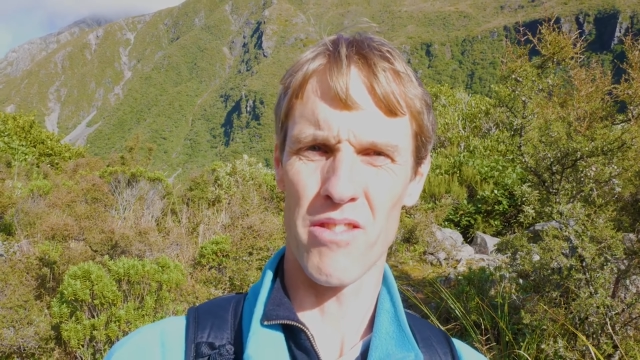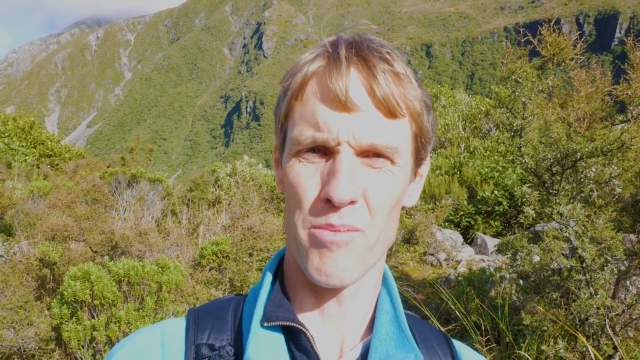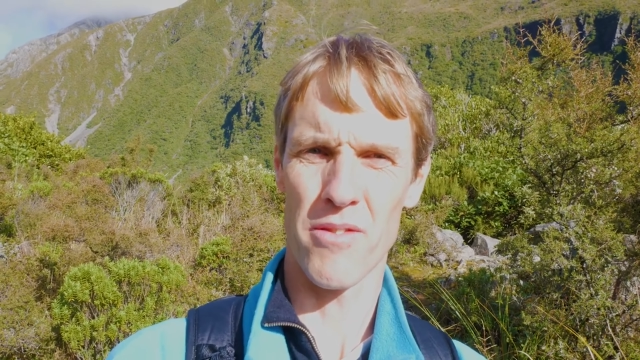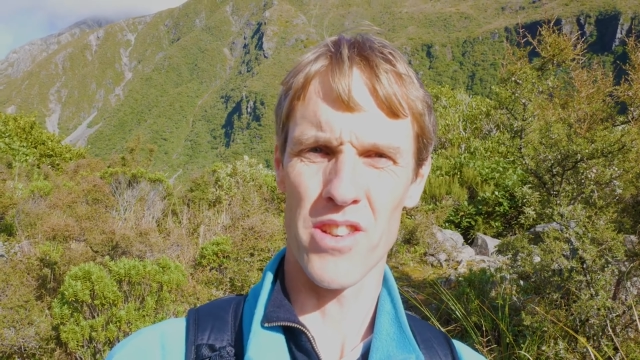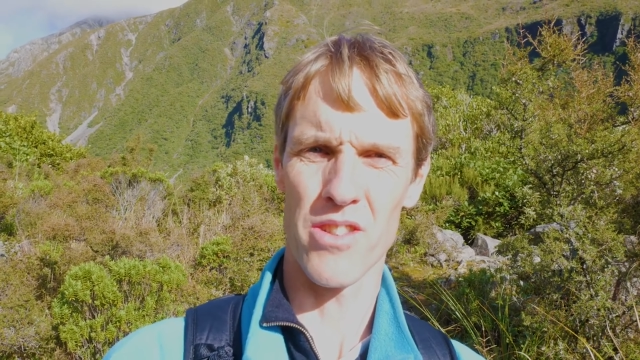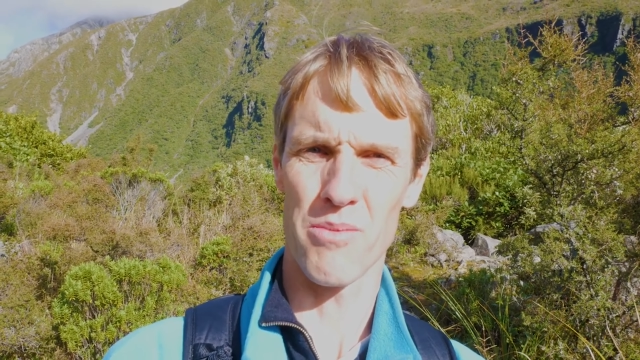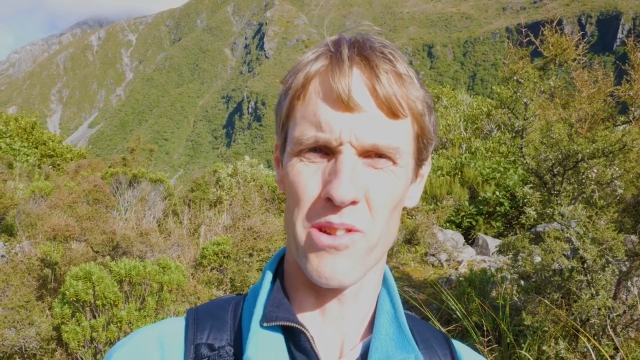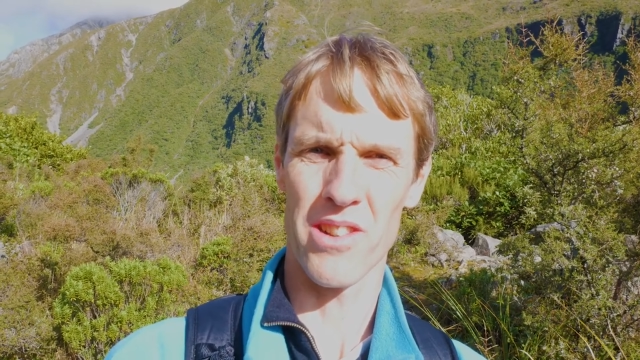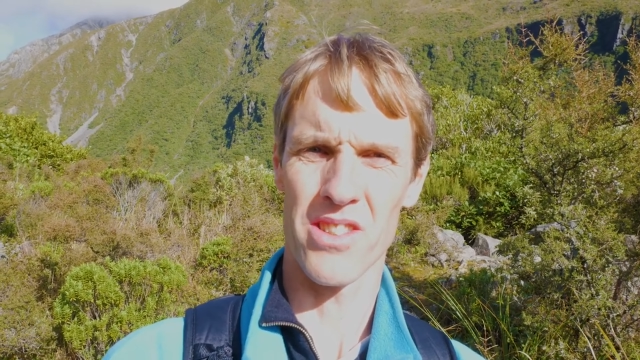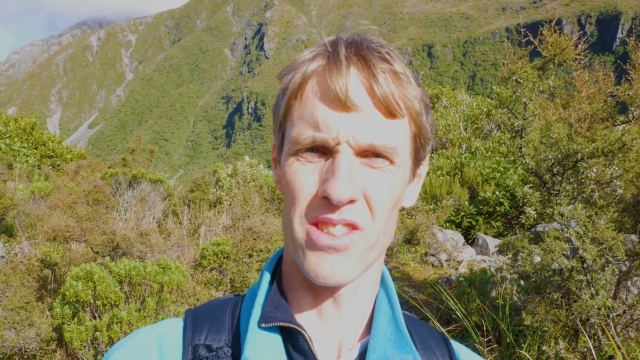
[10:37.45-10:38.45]
for the professional
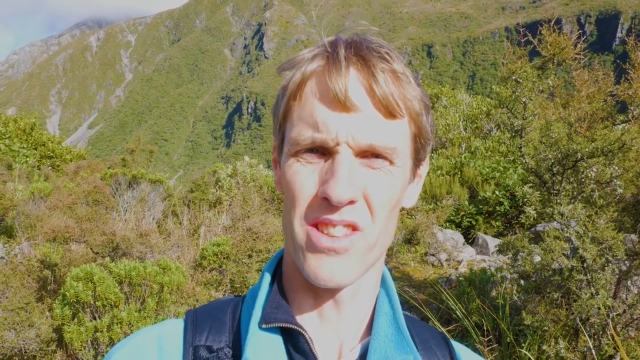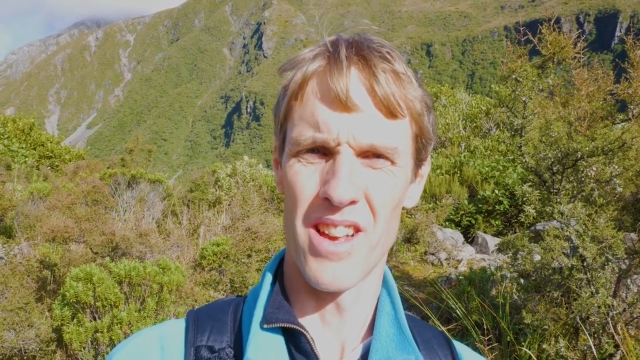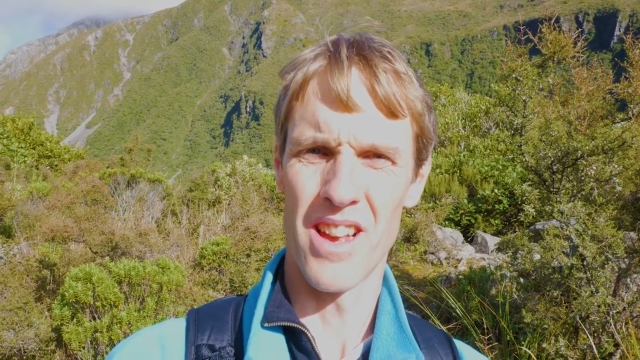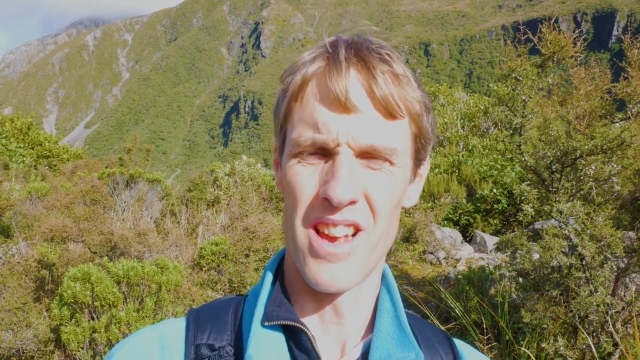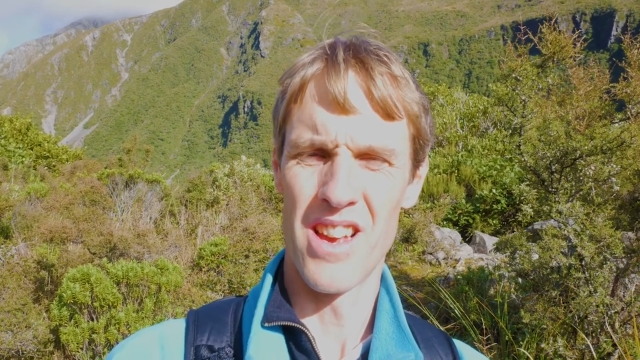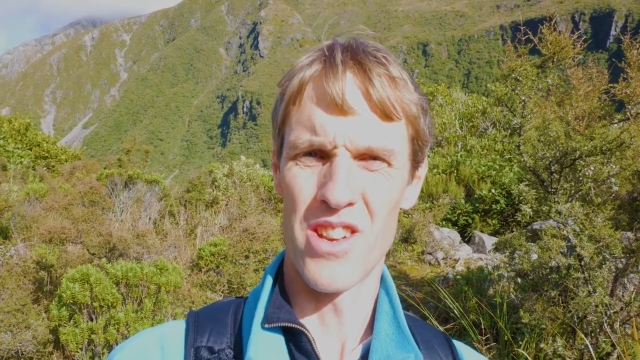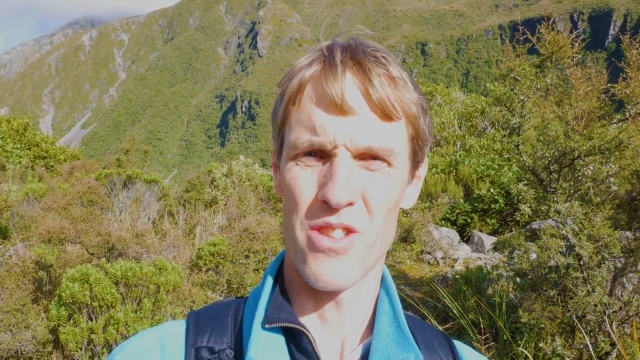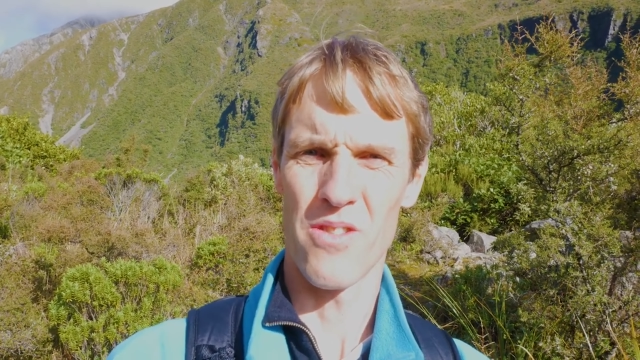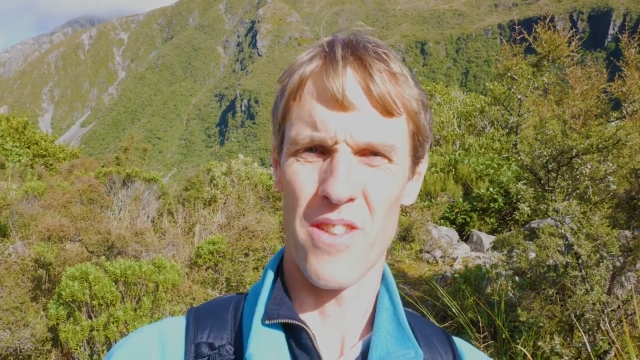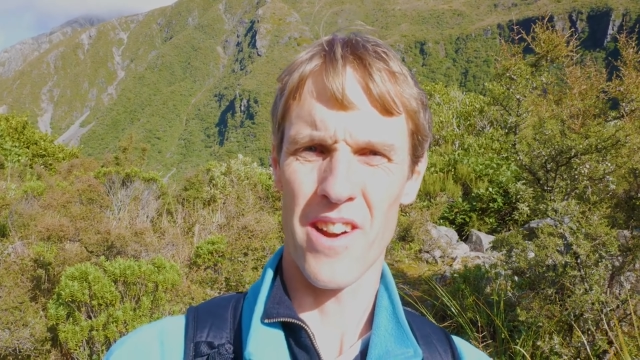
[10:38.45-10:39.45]
botanists
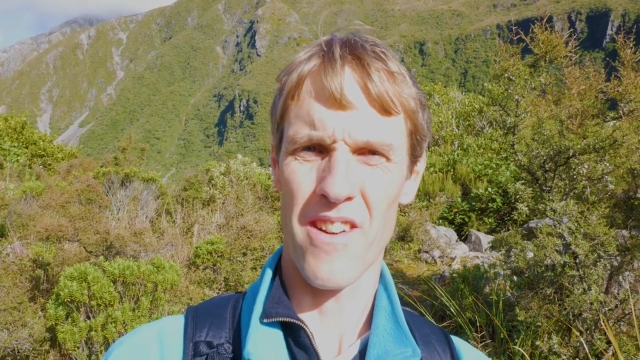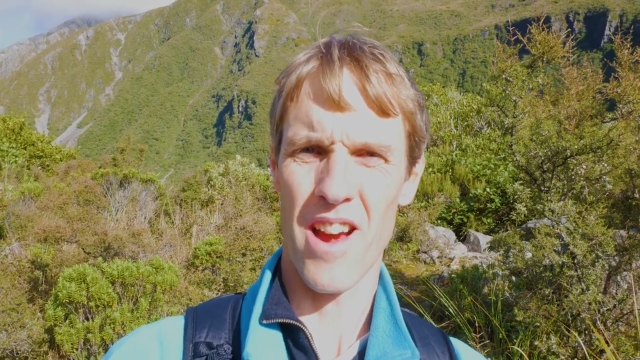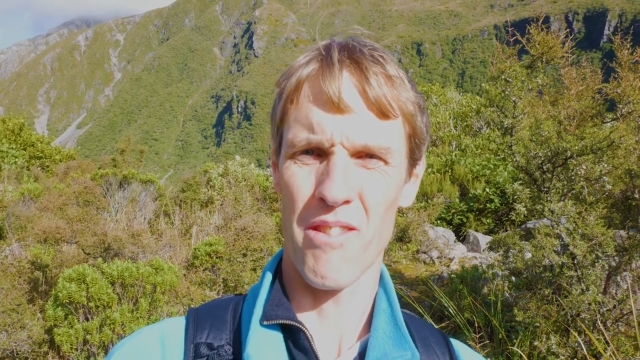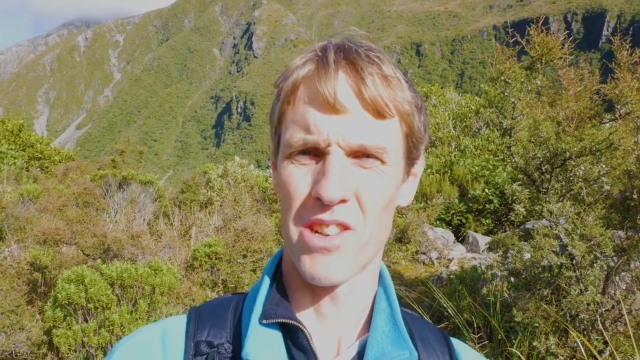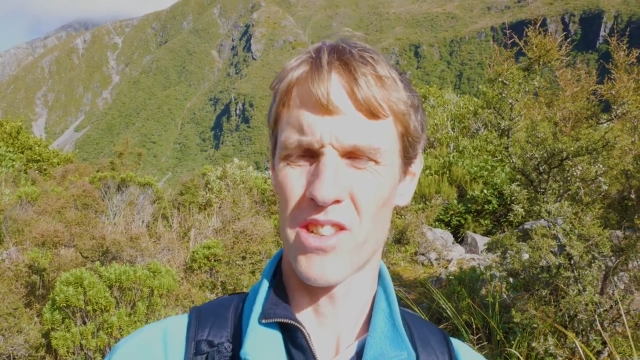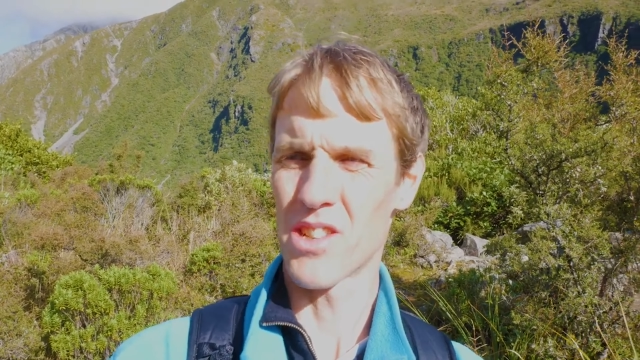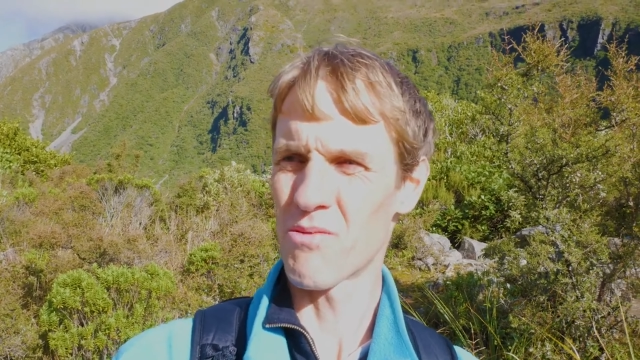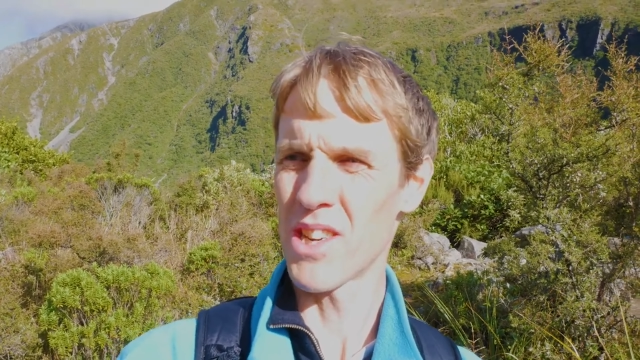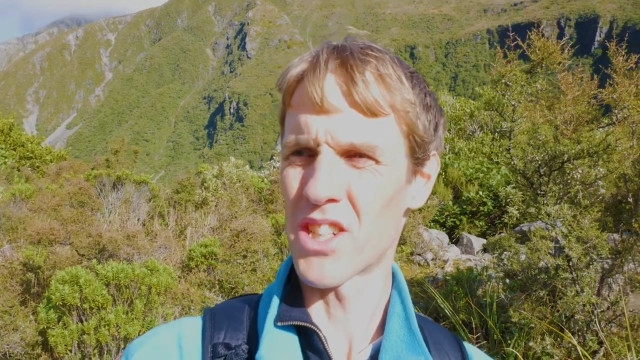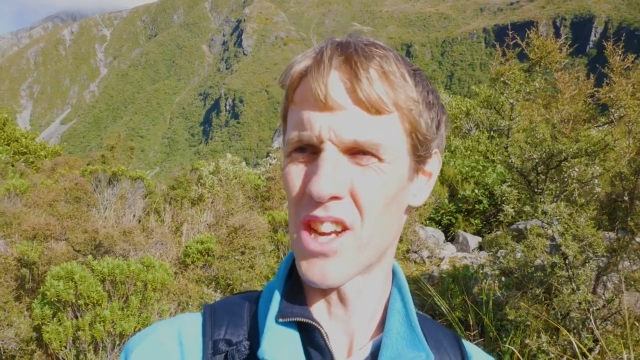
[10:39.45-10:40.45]
to figure out which is
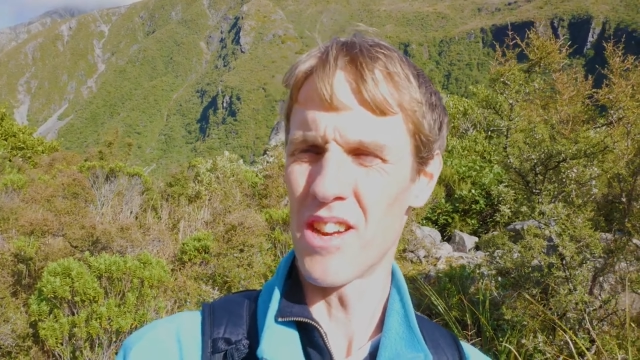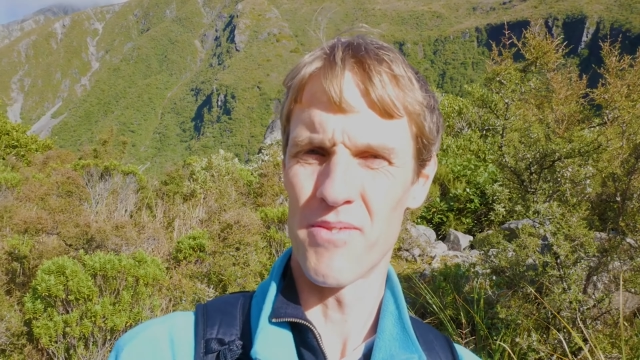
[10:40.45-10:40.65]
which.